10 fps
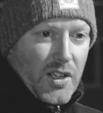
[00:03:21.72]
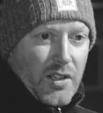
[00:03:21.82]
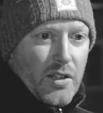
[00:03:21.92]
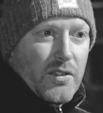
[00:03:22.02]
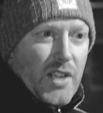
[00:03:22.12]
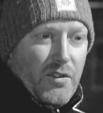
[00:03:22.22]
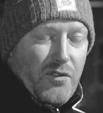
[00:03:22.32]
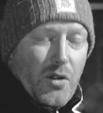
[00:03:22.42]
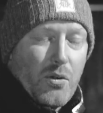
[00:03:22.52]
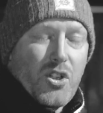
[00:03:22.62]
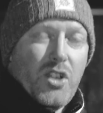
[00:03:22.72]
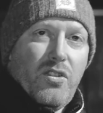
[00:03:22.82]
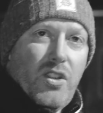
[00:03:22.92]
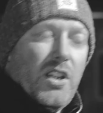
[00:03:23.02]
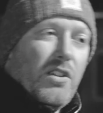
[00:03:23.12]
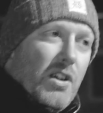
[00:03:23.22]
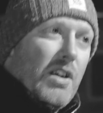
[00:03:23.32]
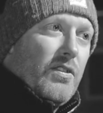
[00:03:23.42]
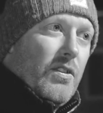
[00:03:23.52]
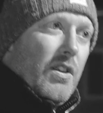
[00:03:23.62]
that a flourishing city
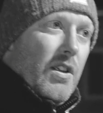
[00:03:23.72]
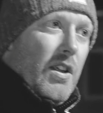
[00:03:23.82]
does.